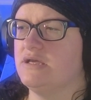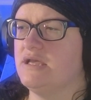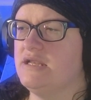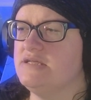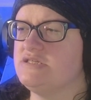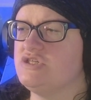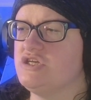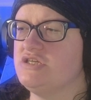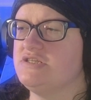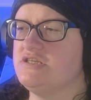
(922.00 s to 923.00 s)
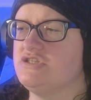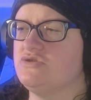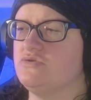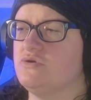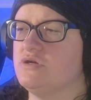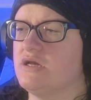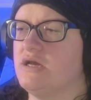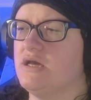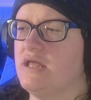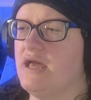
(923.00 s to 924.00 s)
Achilles sheaths his sword
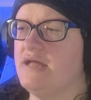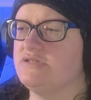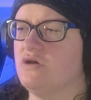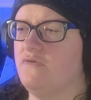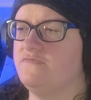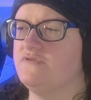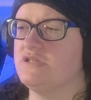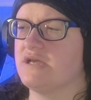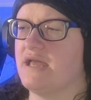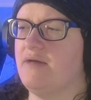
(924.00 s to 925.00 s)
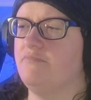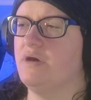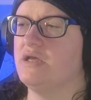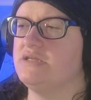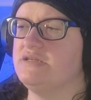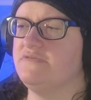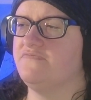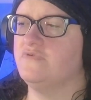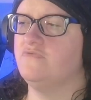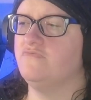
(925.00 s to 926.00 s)
and heads off to the camp by a
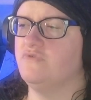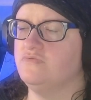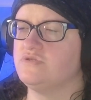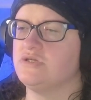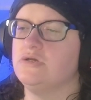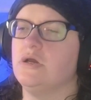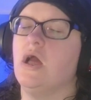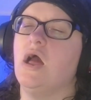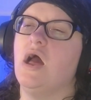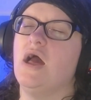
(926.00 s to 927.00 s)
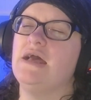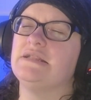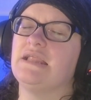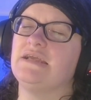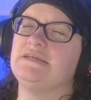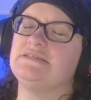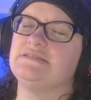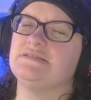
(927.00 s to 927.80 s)
different route. Like, because...